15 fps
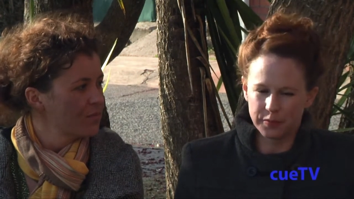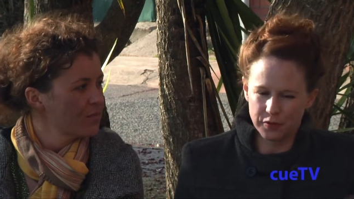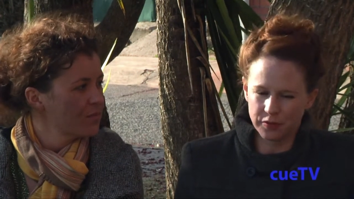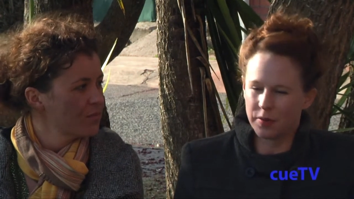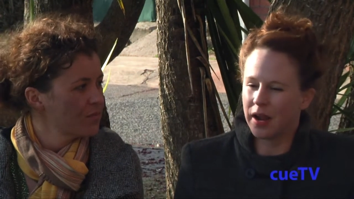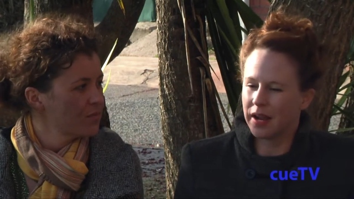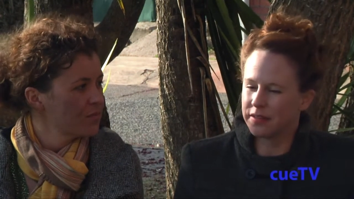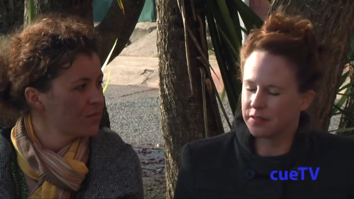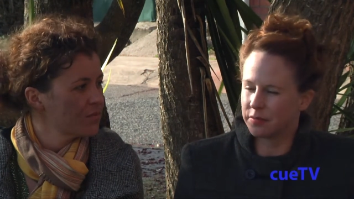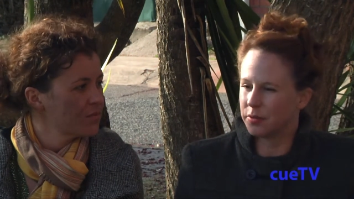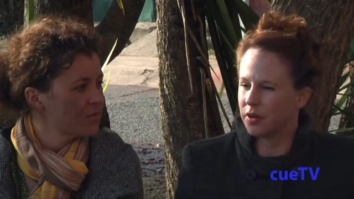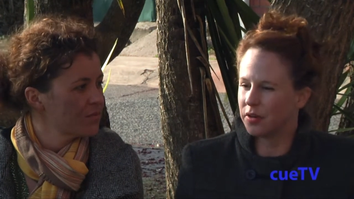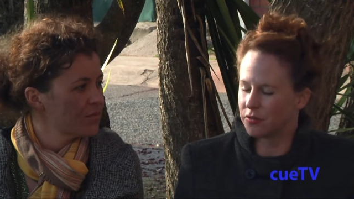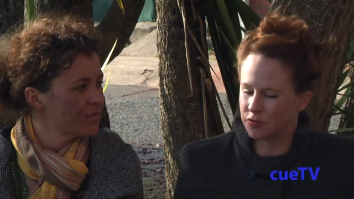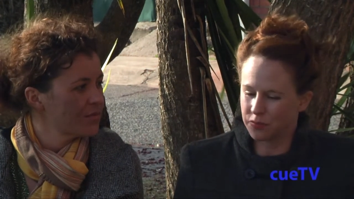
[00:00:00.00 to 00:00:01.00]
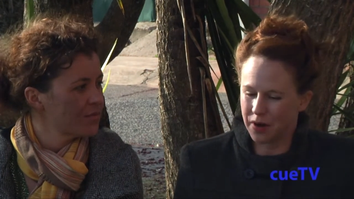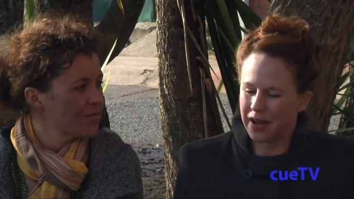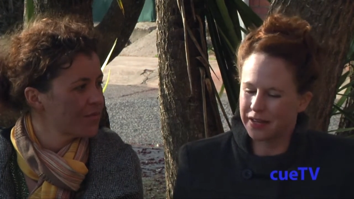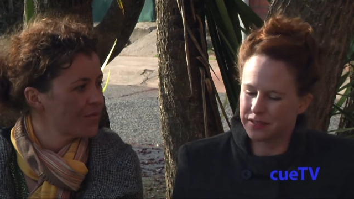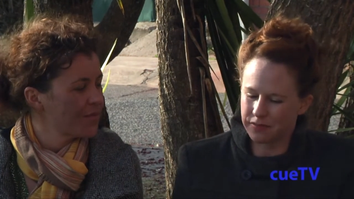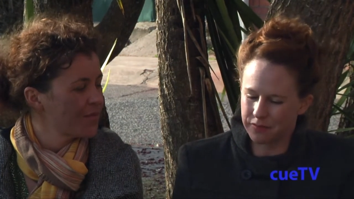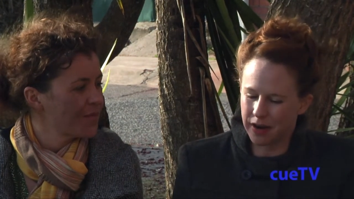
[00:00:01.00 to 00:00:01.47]
Speaker 1: to write it, well, not to
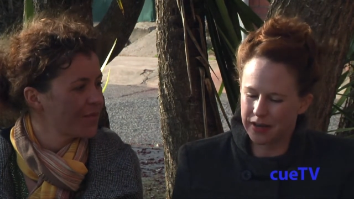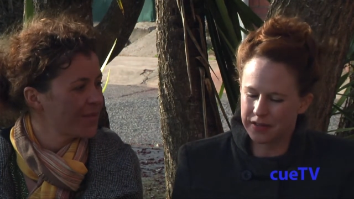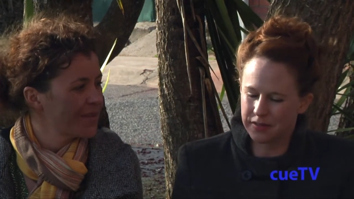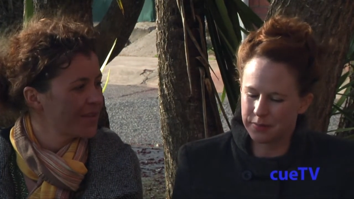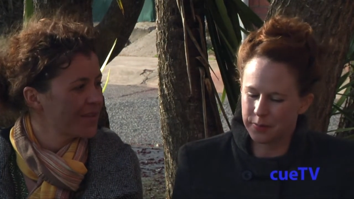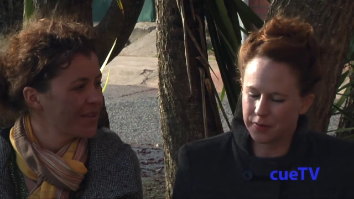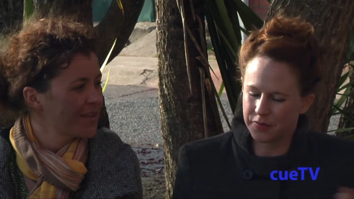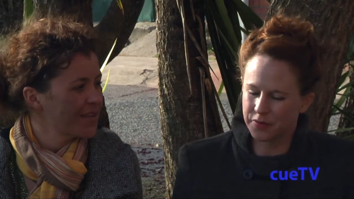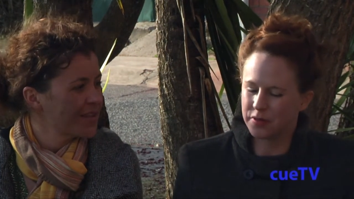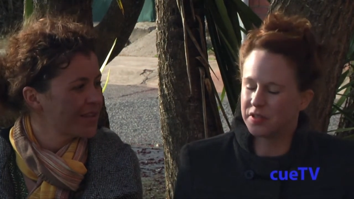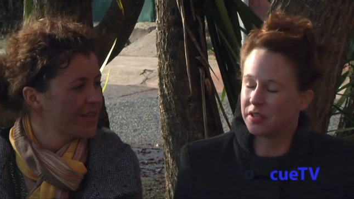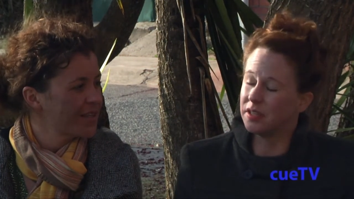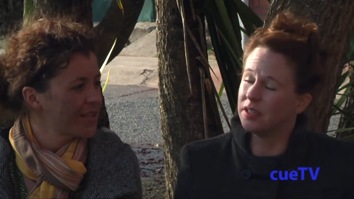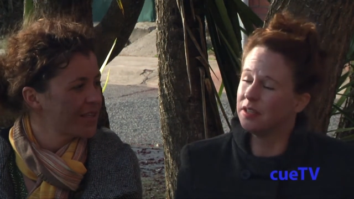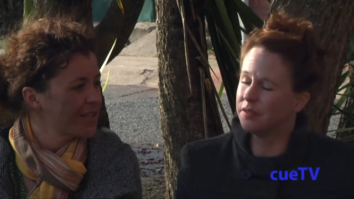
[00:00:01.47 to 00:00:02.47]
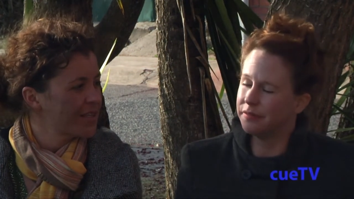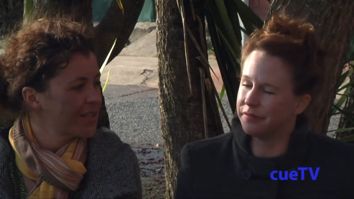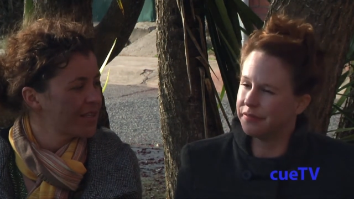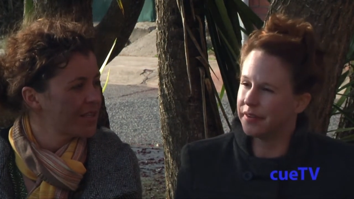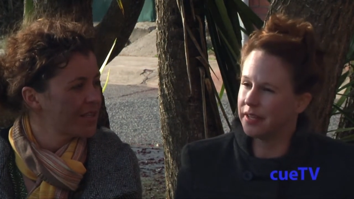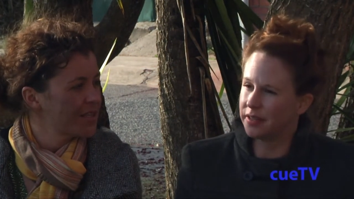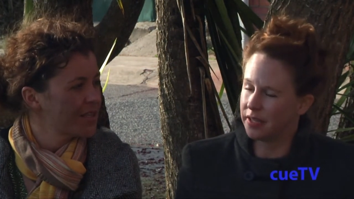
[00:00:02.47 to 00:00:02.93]
write it, write it, but for it to
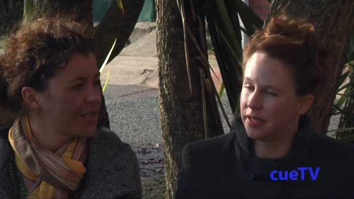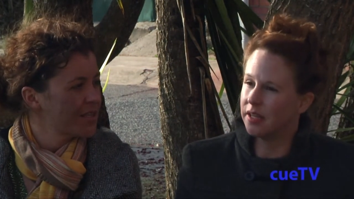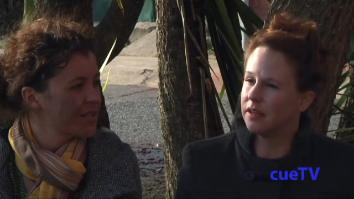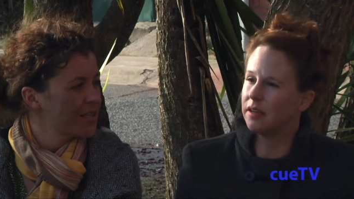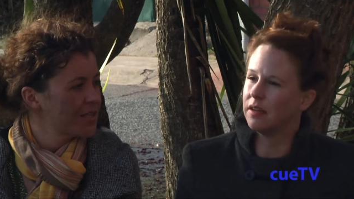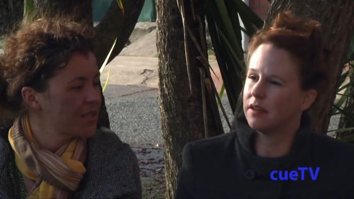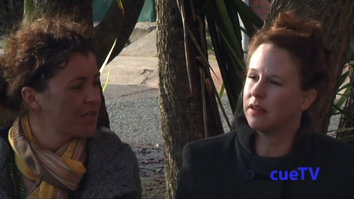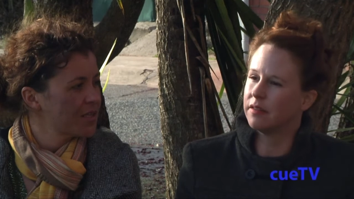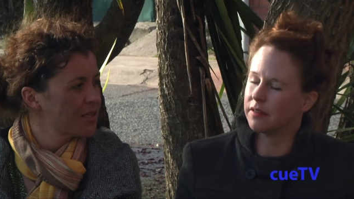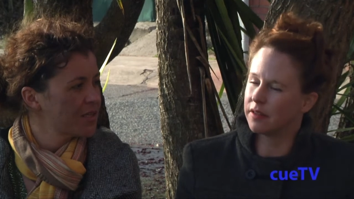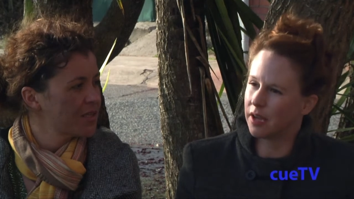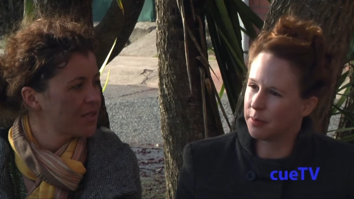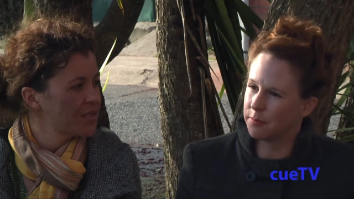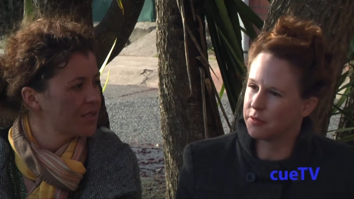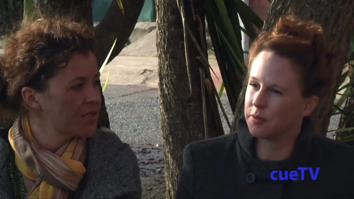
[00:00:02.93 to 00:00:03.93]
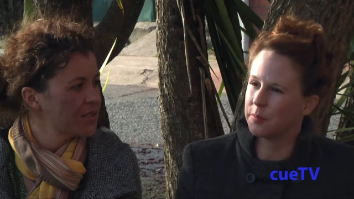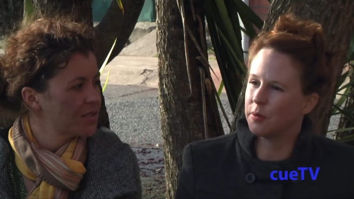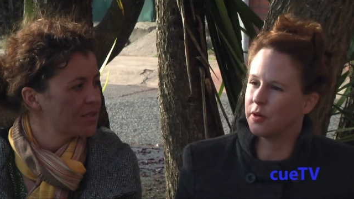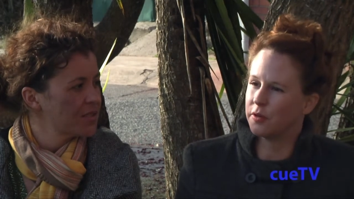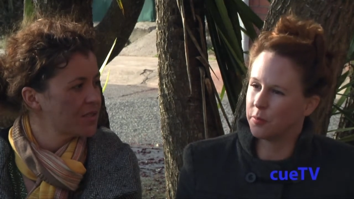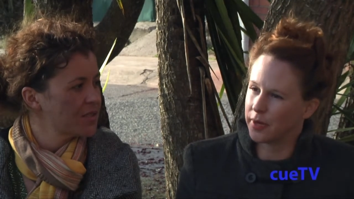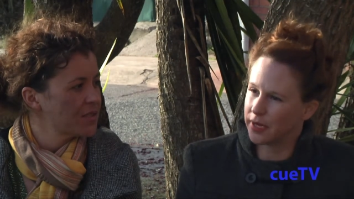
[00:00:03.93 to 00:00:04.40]
live and then to come to a
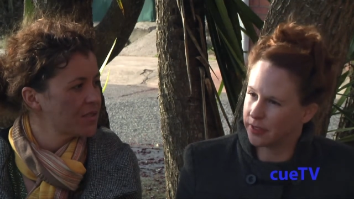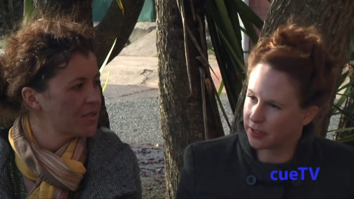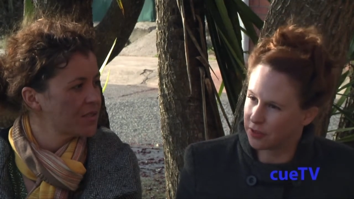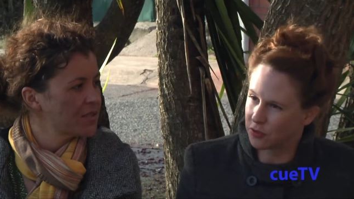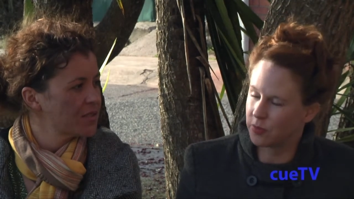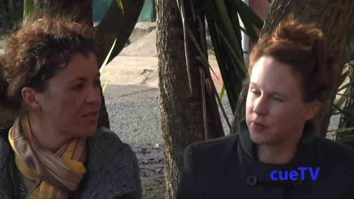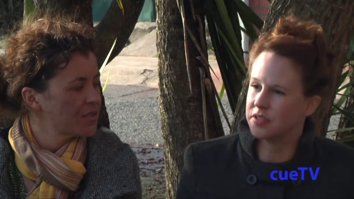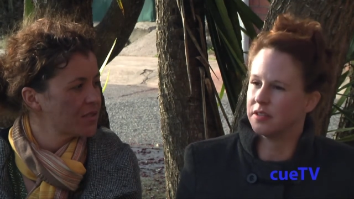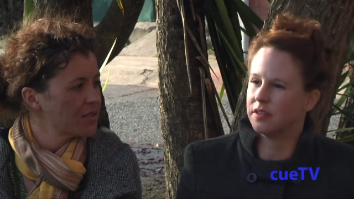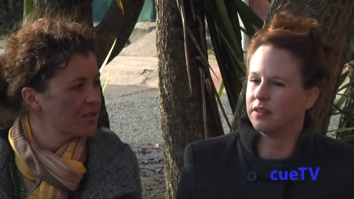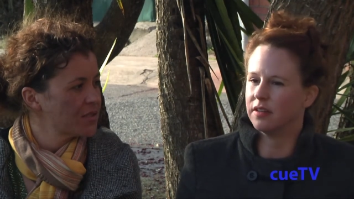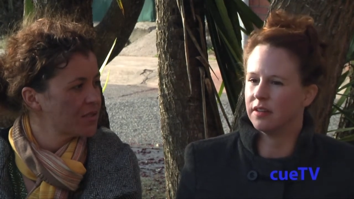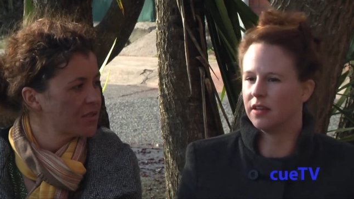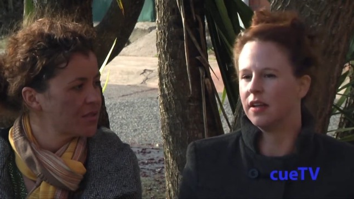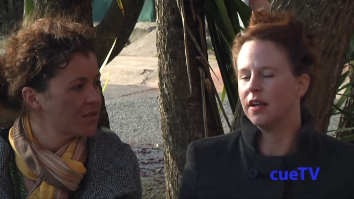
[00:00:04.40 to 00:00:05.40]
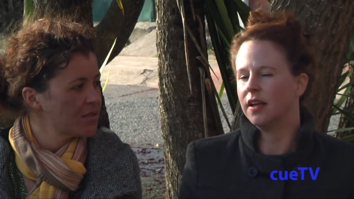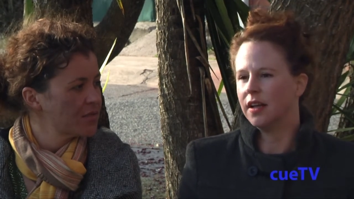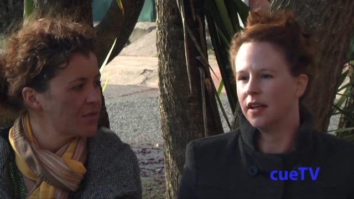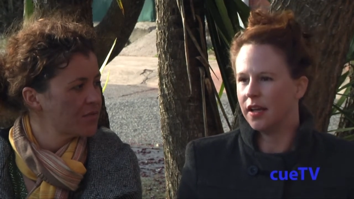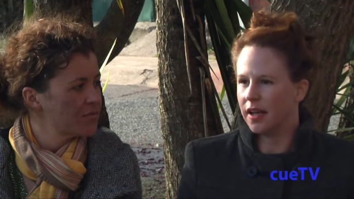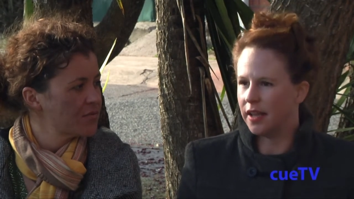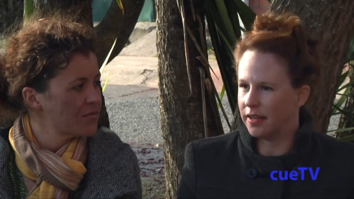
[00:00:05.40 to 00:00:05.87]
point where it gets written,
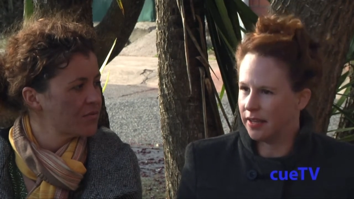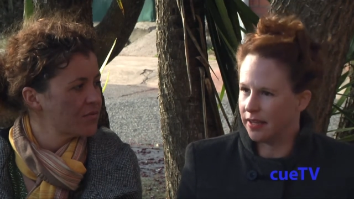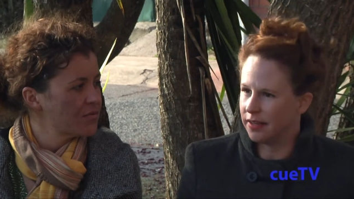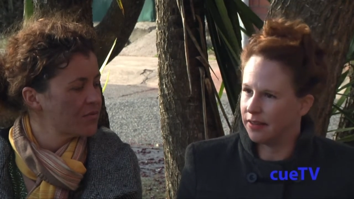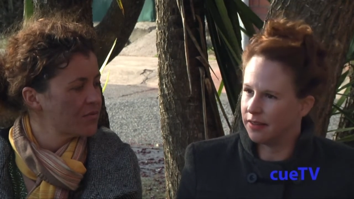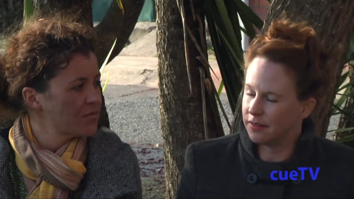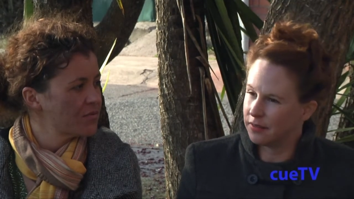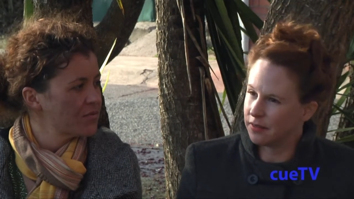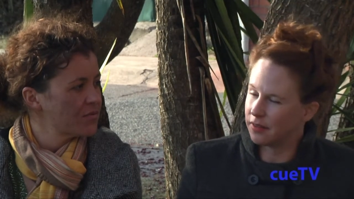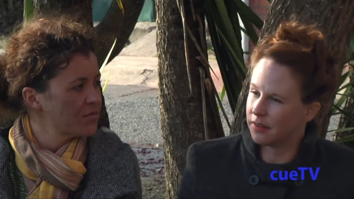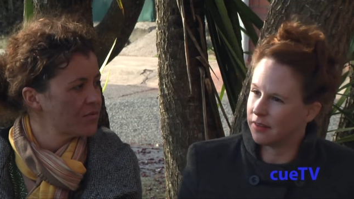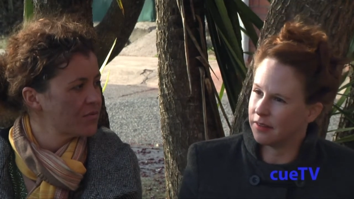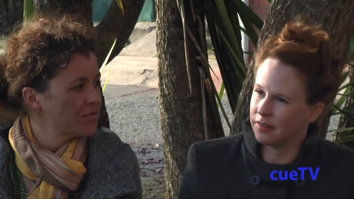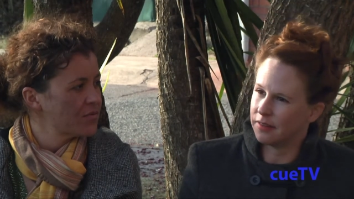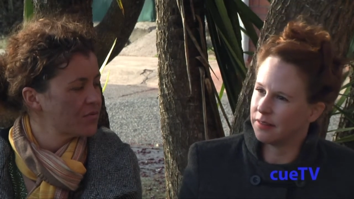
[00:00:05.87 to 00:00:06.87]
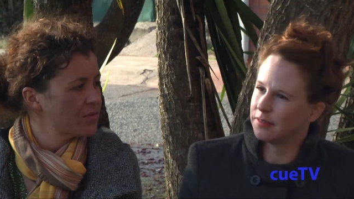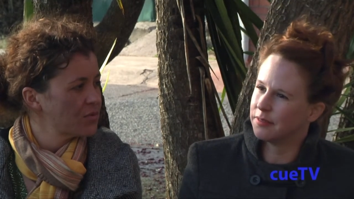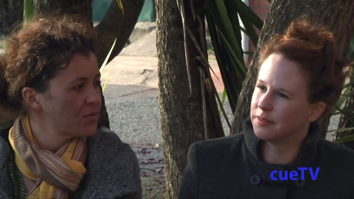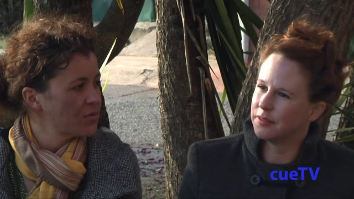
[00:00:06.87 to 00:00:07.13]
and then the